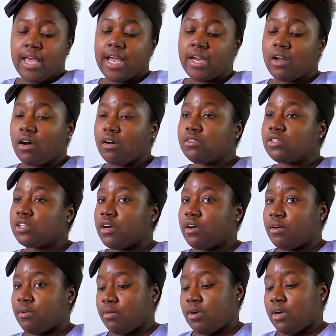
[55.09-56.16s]
And
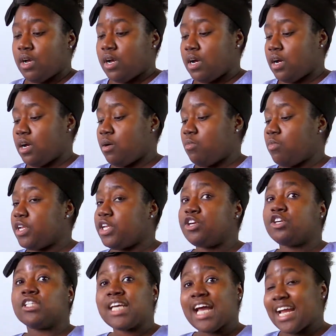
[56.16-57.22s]
also when
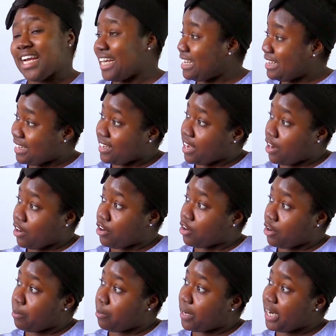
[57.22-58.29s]
you're tightening the
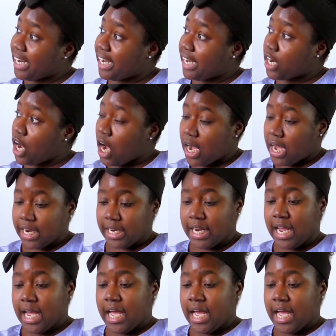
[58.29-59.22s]
carrier and putting it on